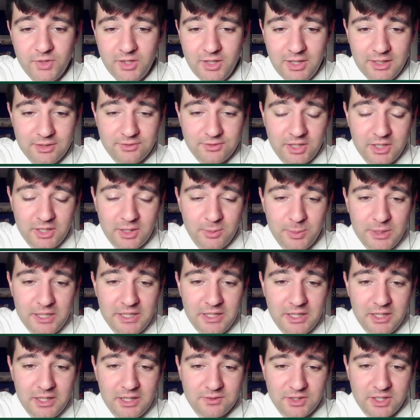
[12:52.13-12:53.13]
It's gonna
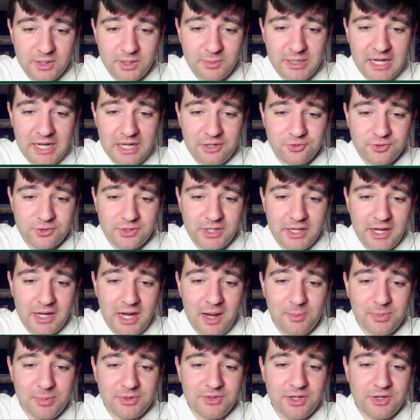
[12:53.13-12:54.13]
be uh, it's gonna be an interesting
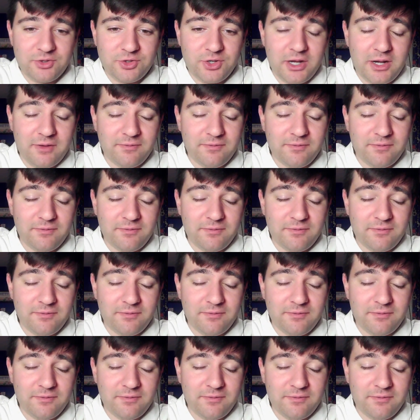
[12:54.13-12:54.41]
competition.